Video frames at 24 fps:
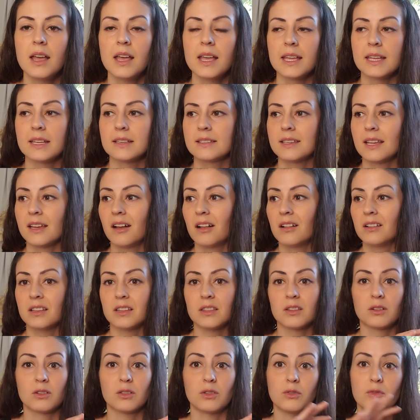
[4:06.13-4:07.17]
until
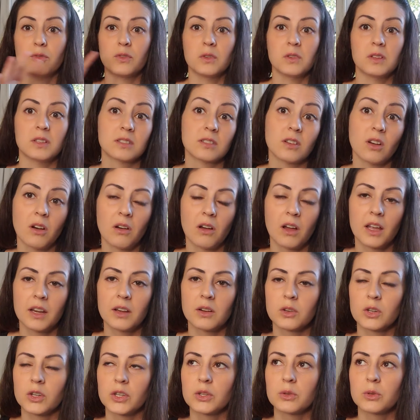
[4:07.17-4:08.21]
either the food is gone
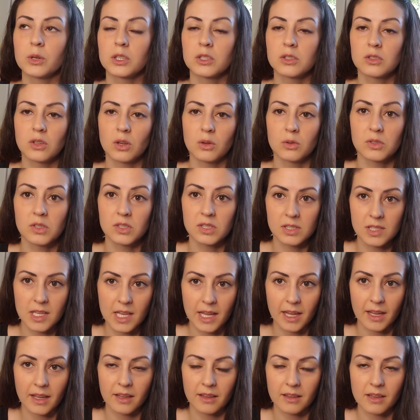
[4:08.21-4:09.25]
or you are so
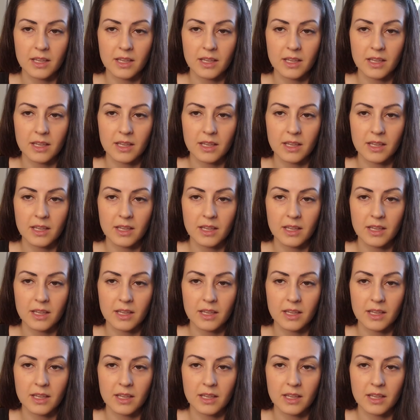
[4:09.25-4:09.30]
sick